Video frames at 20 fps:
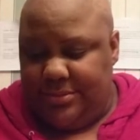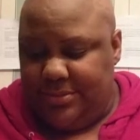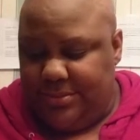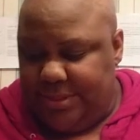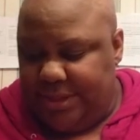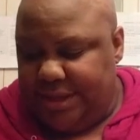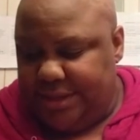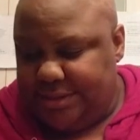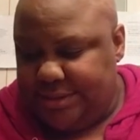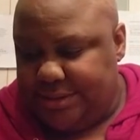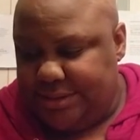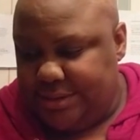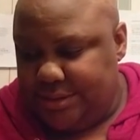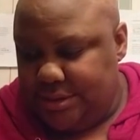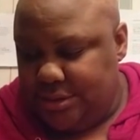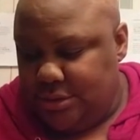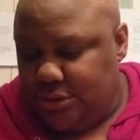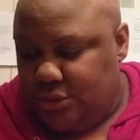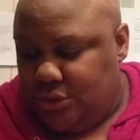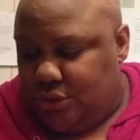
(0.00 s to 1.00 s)
this.
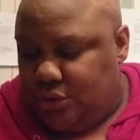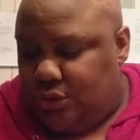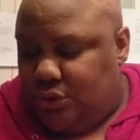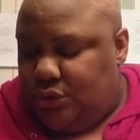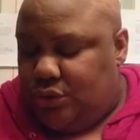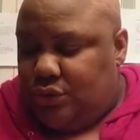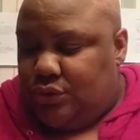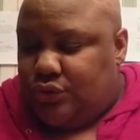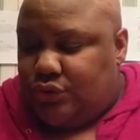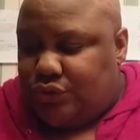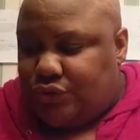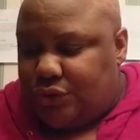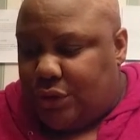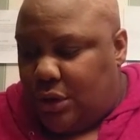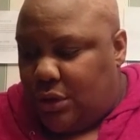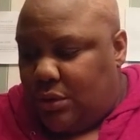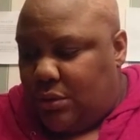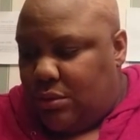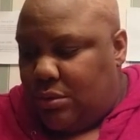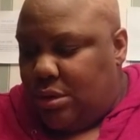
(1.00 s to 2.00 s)

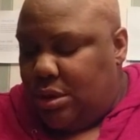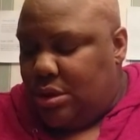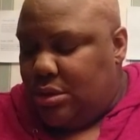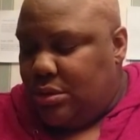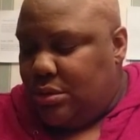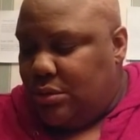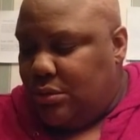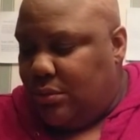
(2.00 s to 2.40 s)
So